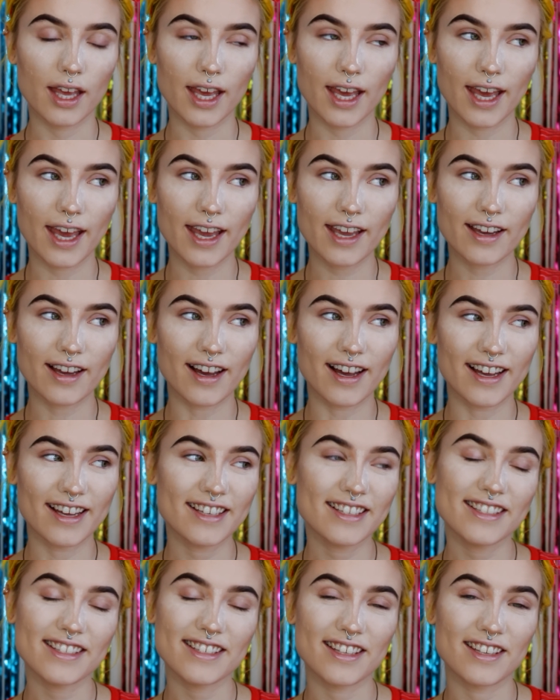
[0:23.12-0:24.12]
Hey
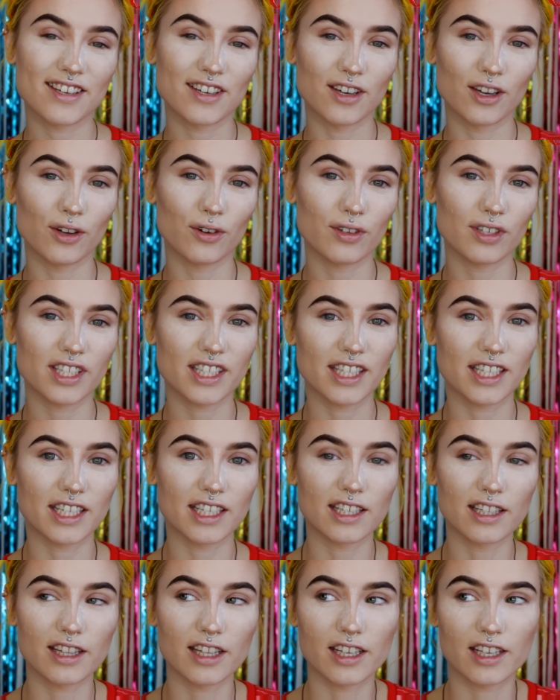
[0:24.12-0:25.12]
guys, notice
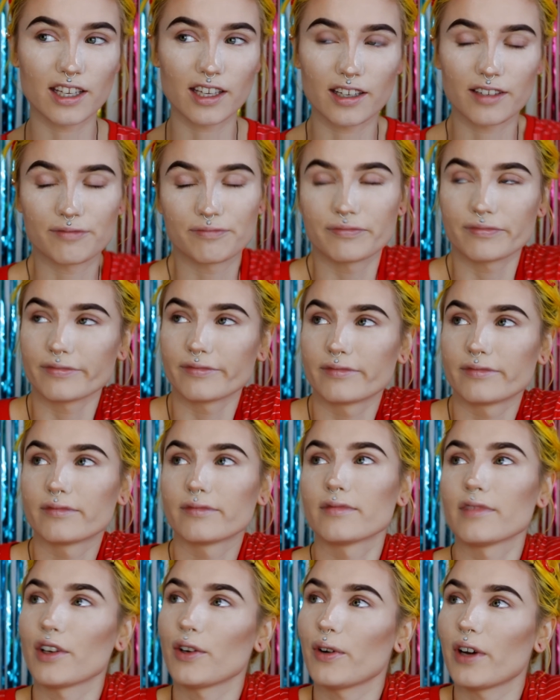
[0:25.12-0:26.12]
anything,
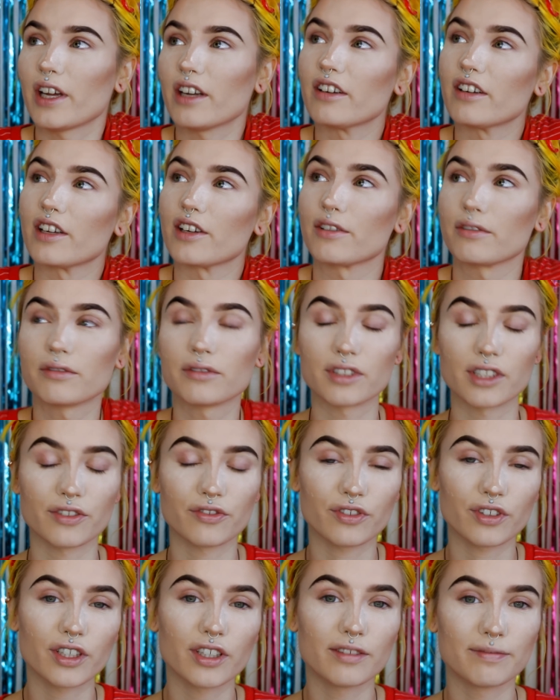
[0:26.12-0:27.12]
I don't know,
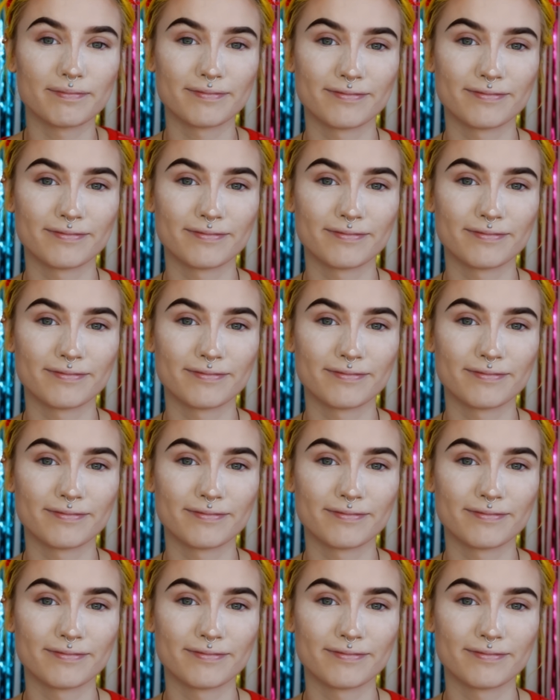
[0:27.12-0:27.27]
different?